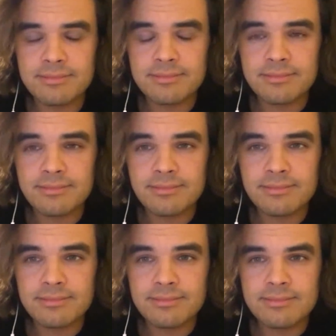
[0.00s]

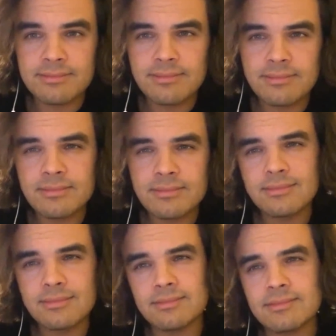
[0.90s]

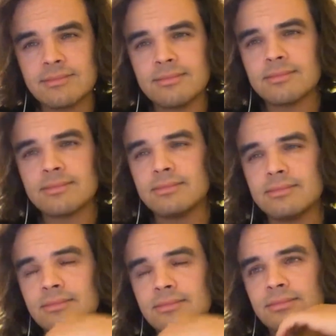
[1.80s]

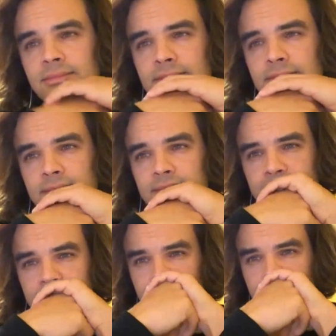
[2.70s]

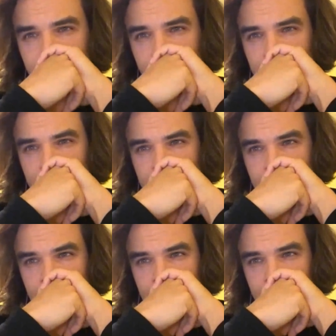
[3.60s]

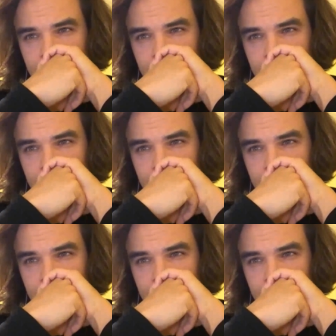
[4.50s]
(silent)